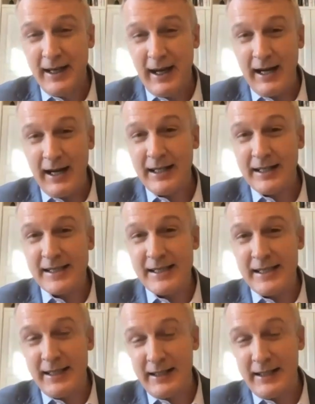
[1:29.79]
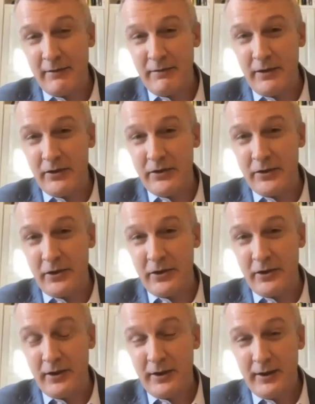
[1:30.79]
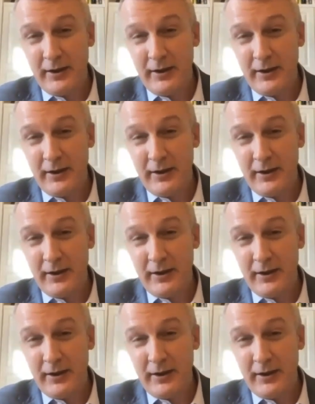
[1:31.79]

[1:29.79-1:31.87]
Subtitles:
I can see a future,